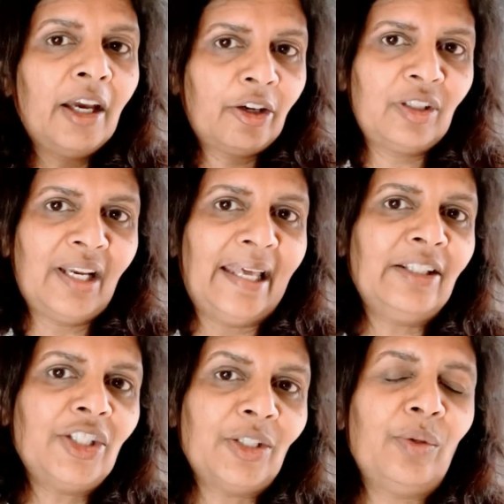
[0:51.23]
could
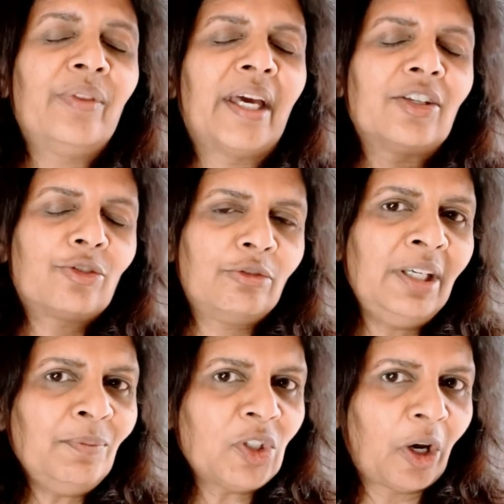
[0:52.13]
land you that
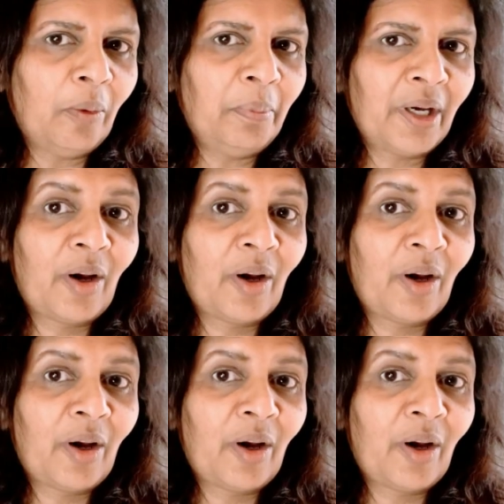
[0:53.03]
dream job